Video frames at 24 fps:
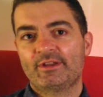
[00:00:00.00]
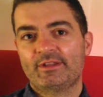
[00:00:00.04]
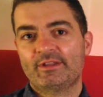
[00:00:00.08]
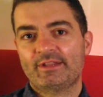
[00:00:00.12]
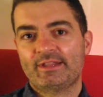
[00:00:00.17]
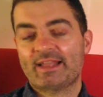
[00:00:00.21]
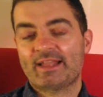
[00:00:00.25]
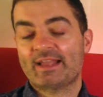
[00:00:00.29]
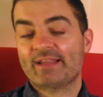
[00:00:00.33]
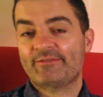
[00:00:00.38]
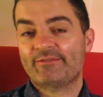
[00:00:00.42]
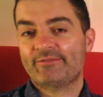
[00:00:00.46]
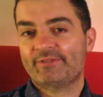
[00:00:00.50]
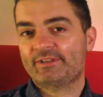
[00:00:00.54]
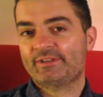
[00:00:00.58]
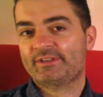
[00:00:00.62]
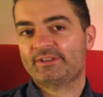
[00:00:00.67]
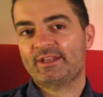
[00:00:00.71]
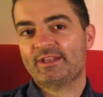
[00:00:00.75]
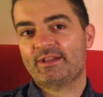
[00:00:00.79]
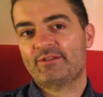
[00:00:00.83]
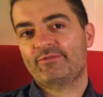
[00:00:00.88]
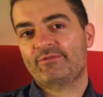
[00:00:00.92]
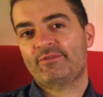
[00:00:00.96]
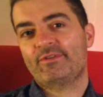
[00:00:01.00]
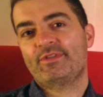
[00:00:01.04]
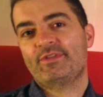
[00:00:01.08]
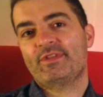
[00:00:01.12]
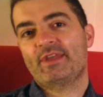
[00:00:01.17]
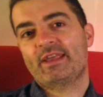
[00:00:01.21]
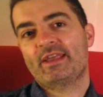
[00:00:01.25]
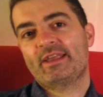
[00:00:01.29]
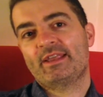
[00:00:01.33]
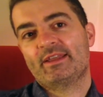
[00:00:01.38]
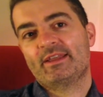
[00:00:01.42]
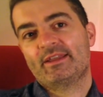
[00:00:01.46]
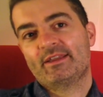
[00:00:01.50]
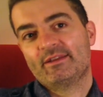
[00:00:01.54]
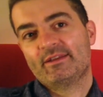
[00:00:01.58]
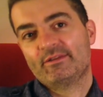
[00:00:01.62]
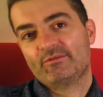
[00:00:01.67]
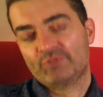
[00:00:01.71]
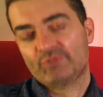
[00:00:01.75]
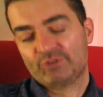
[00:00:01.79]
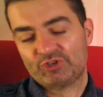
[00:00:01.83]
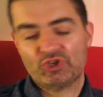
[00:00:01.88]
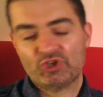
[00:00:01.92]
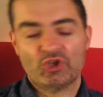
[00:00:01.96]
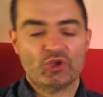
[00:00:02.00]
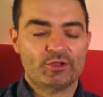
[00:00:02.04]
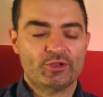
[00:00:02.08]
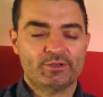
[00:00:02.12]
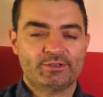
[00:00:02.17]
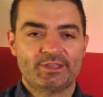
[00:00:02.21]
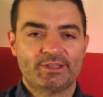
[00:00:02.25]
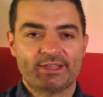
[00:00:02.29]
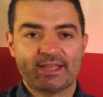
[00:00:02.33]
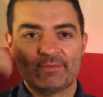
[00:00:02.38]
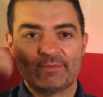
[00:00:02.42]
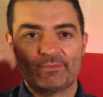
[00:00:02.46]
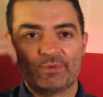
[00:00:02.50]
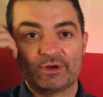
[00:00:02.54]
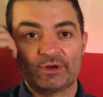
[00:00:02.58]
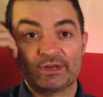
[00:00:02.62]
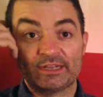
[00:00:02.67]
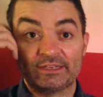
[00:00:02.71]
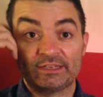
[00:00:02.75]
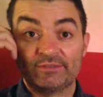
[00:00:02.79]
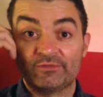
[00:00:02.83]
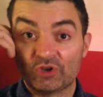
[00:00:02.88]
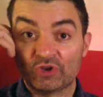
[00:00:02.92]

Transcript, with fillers: life itself and they return to their bodies.